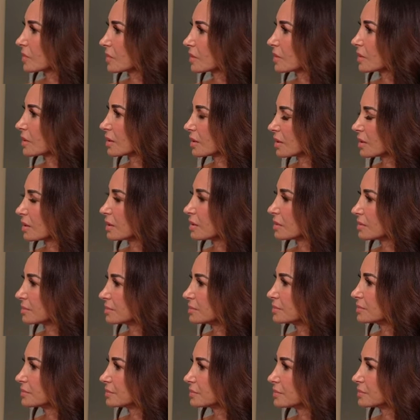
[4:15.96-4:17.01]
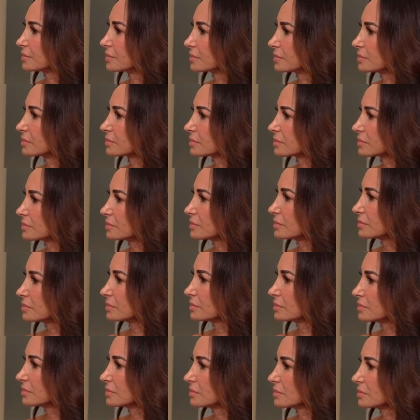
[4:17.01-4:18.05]

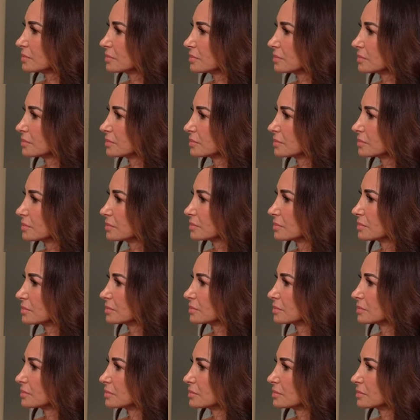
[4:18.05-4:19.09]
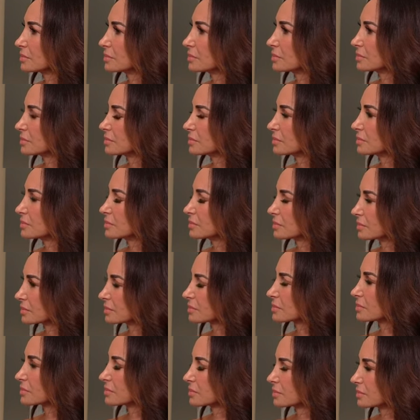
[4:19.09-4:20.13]

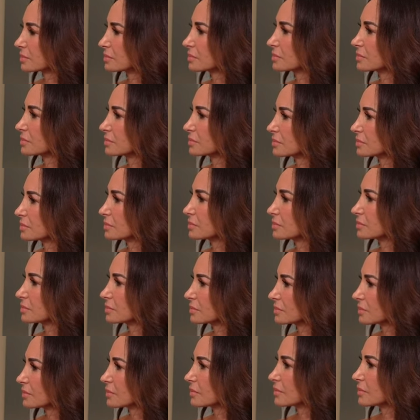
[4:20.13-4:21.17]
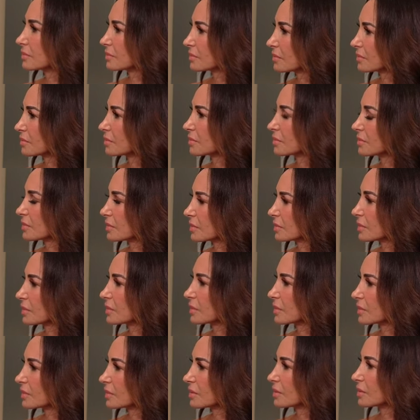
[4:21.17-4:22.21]

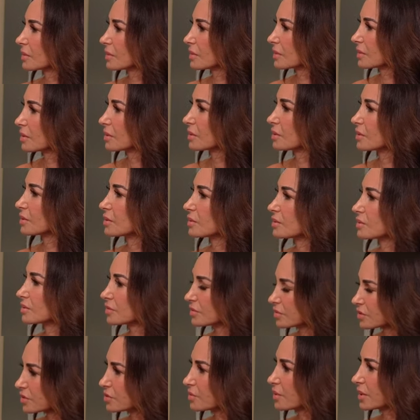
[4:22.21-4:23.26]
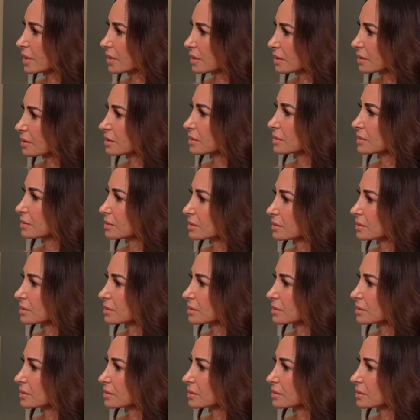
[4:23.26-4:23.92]
(not speaking)